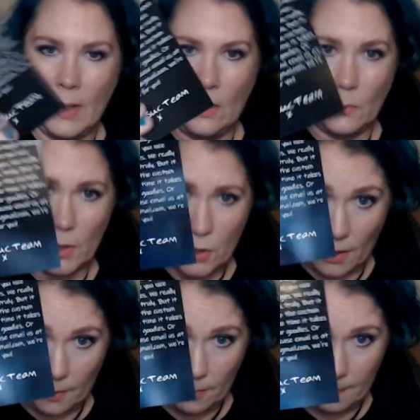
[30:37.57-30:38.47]
which
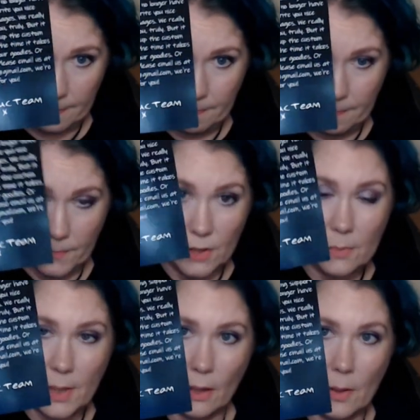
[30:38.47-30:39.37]

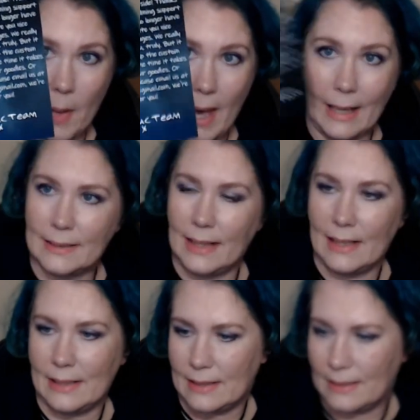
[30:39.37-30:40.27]
on the back
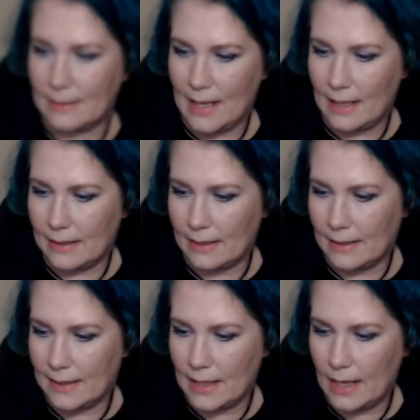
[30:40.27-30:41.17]
says that
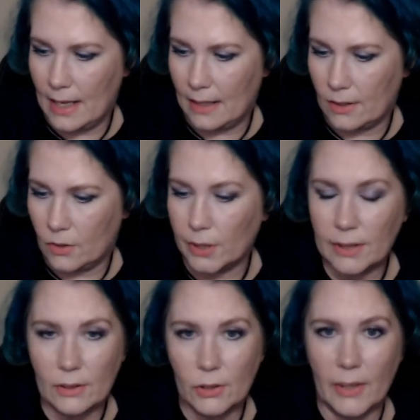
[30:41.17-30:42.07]
they couldn't
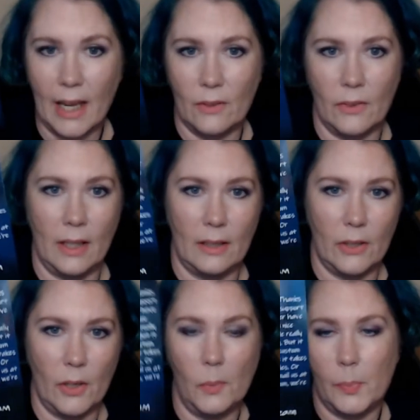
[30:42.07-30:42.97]
do a handwritten
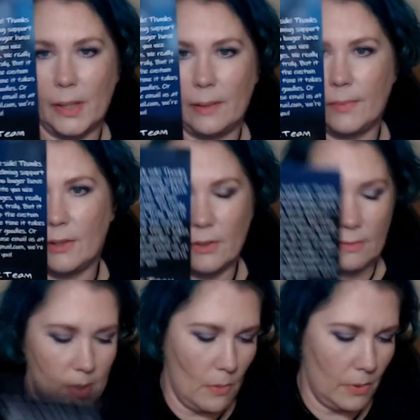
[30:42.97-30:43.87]
note, but here
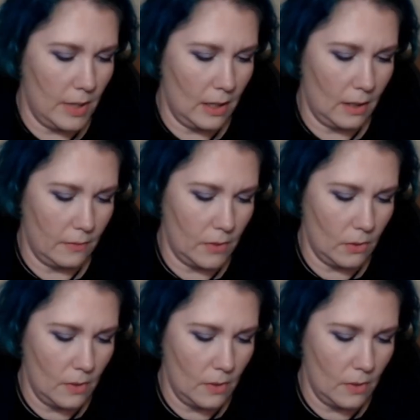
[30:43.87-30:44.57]
they were thinking of you.